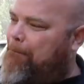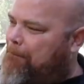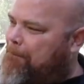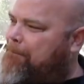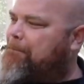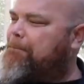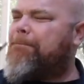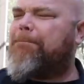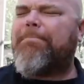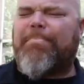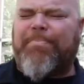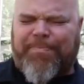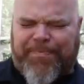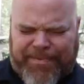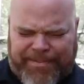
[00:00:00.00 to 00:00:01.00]

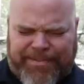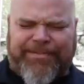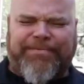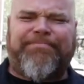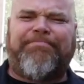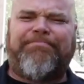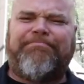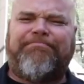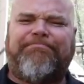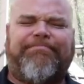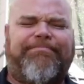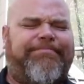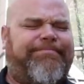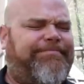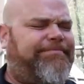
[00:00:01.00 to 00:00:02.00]

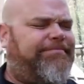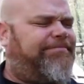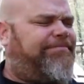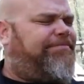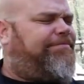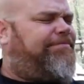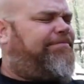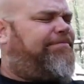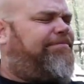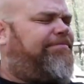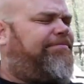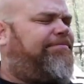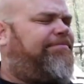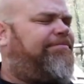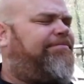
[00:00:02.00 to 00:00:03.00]

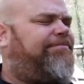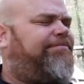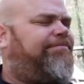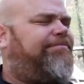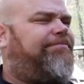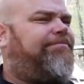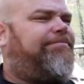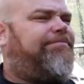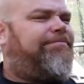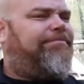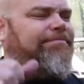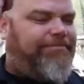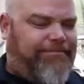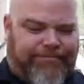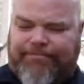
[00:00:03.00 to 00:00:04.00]

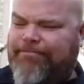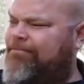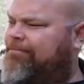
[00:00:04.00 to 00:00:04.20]
(silent)